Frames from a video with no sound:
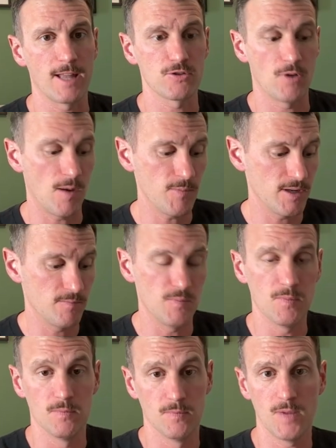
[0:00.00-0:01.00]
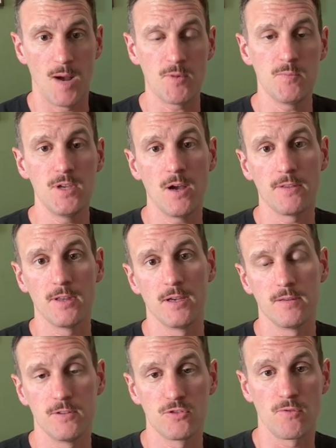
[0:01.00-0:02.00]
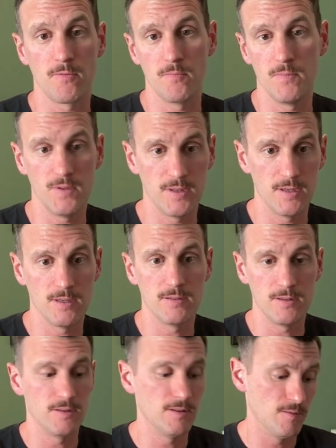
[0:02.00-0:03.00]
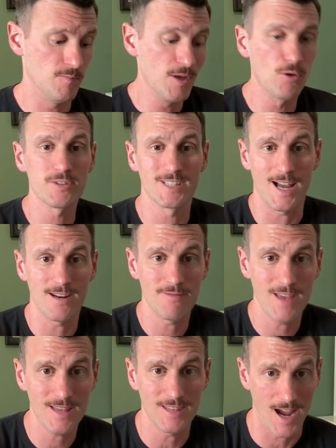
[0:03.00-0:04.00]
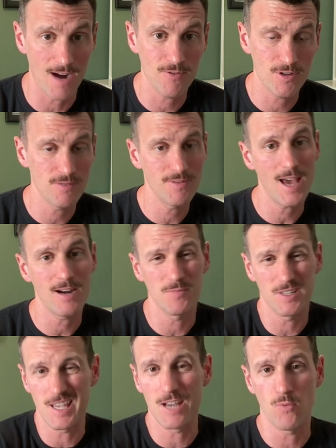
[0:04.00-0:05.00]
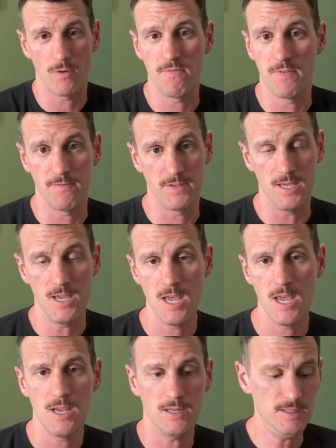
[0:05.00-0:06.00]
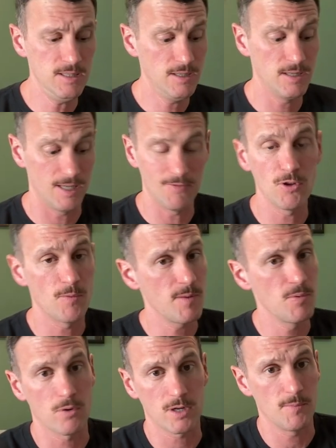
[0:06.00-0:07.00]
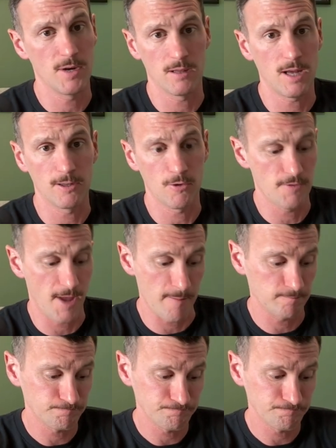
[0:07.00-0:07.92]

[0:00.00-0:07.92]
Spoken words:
So I'm gonna be on the sort of the middle side of that, the average of that. I'm gonna take 150, even though many people are coming in a lot lower than that.